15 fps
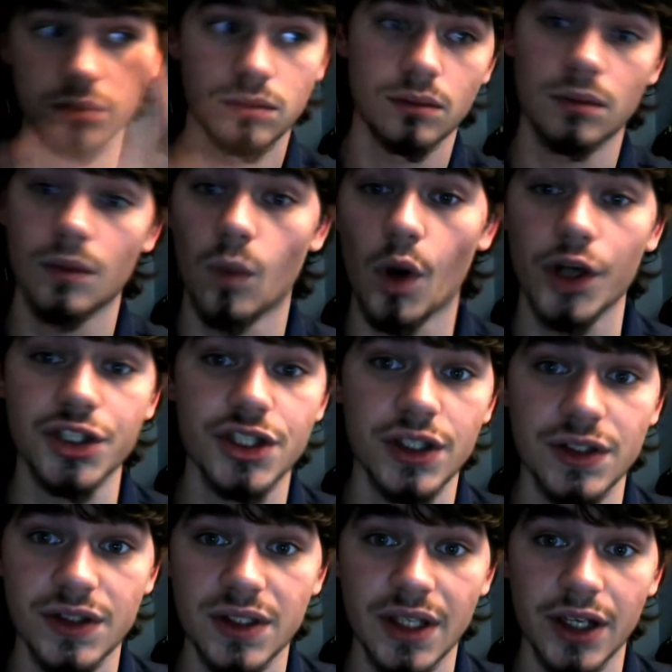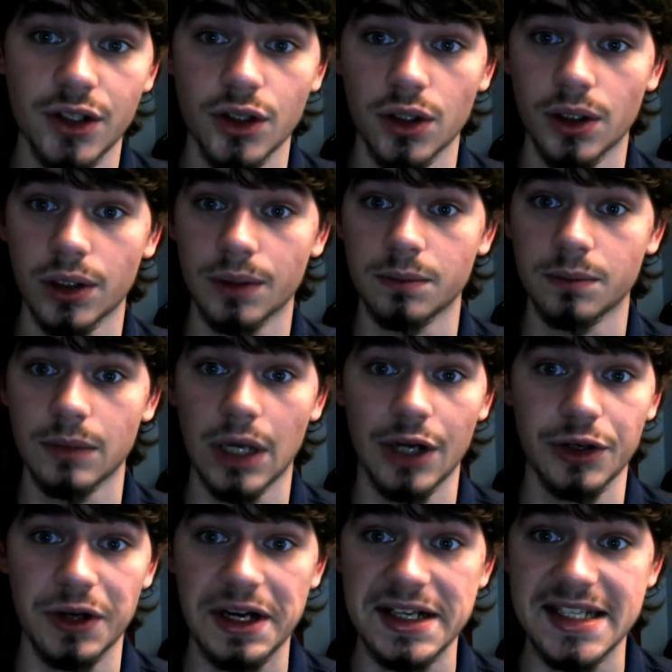watch this and you're
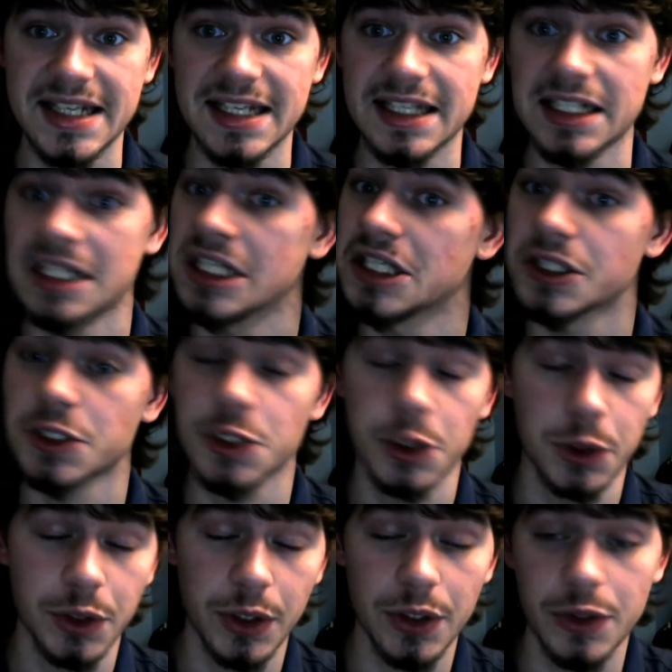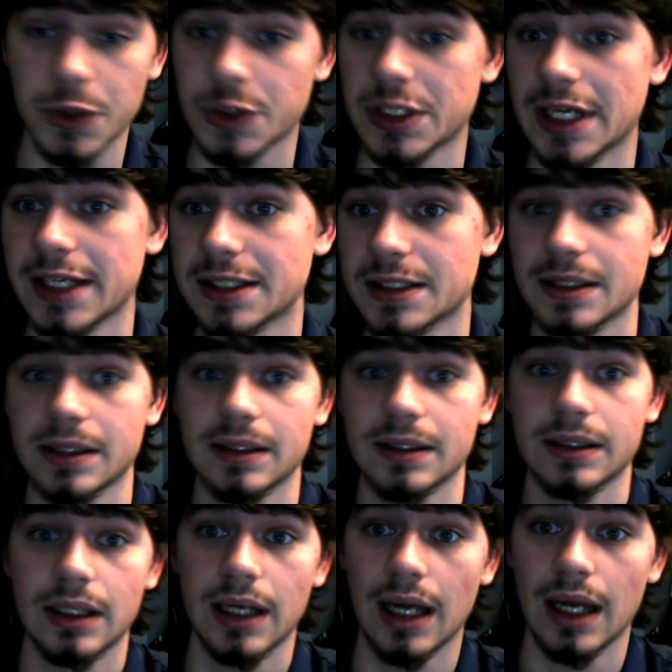under 18, don't go to those sites.
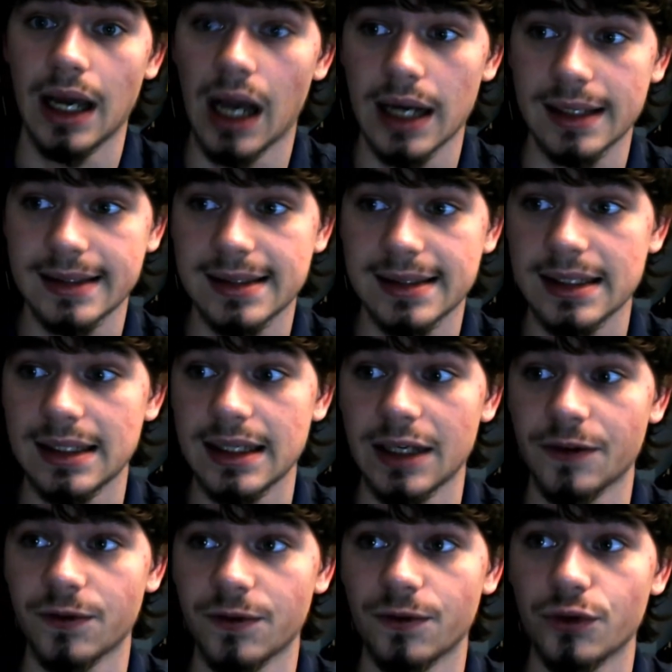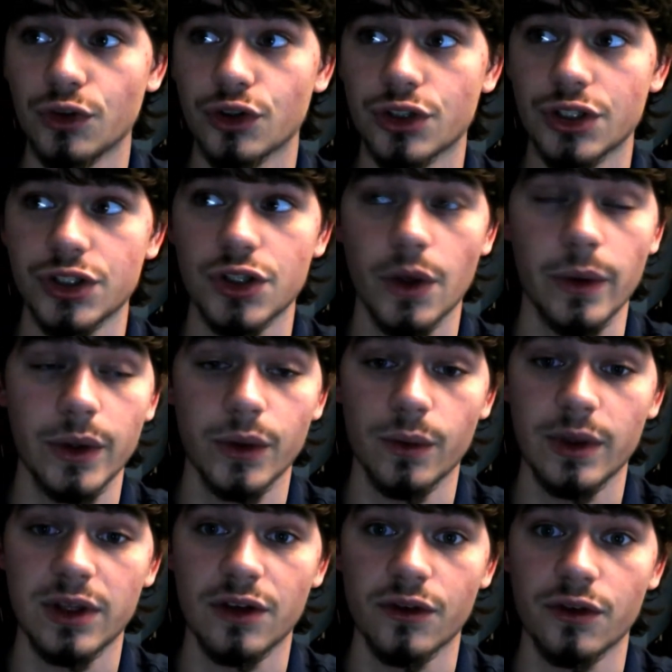Honestly, if you're just going to
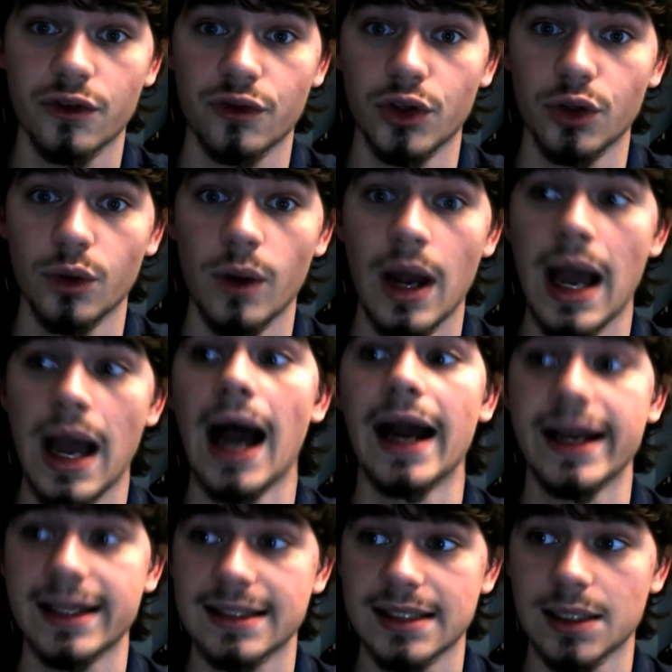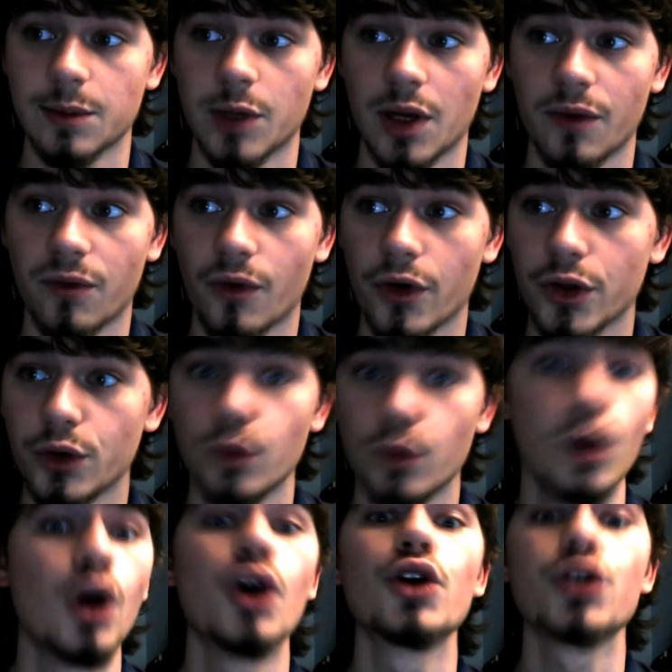read the review, I can sum it up for you.
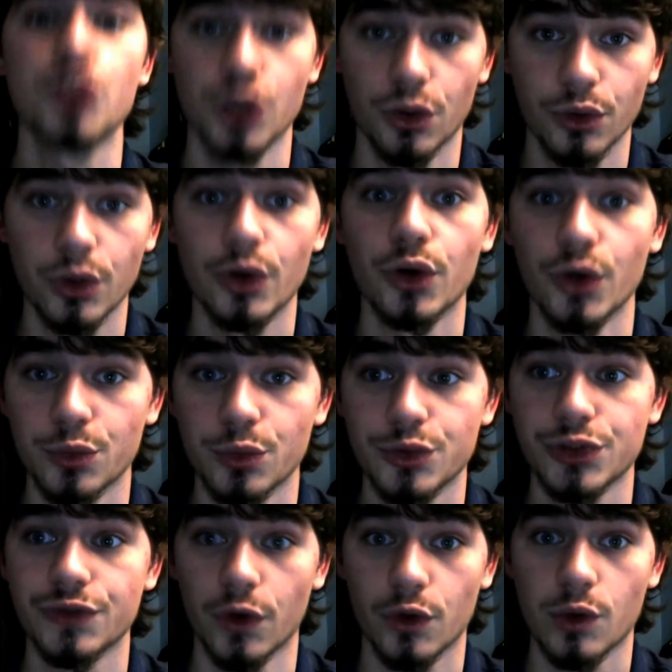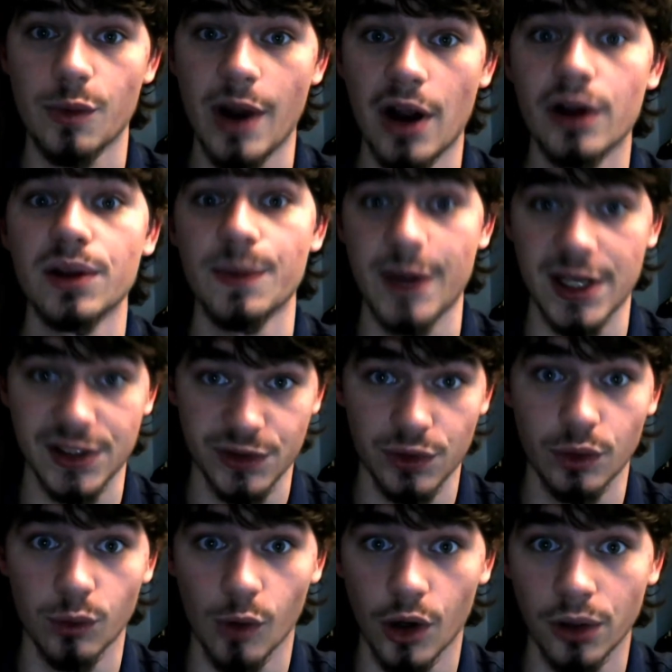Don't go to Oops Phone Repair in the
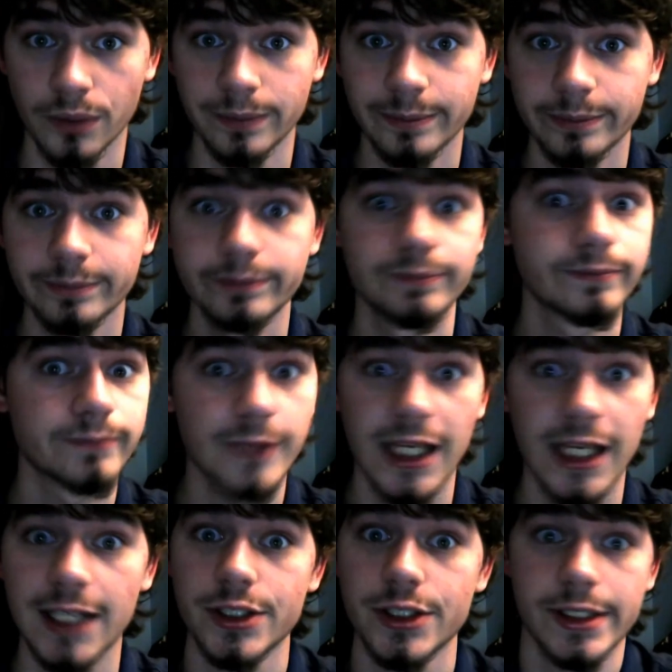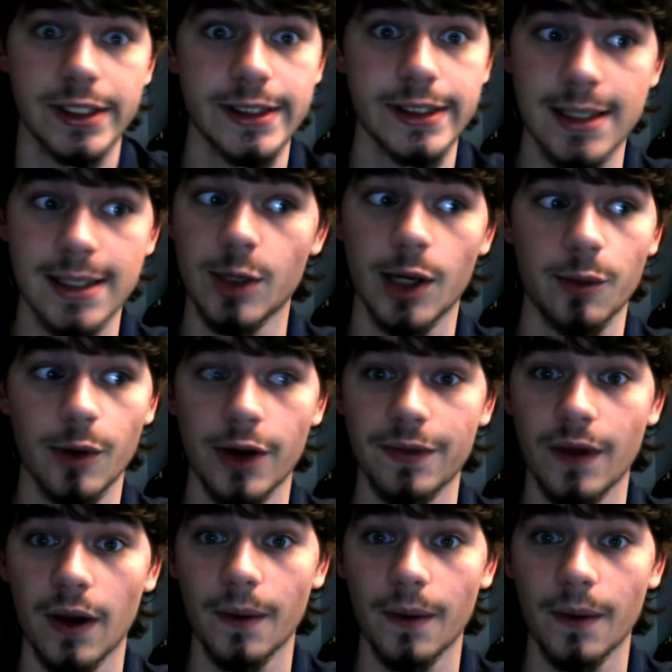Mansfield Mall. Okay, just gonna sum it up right there.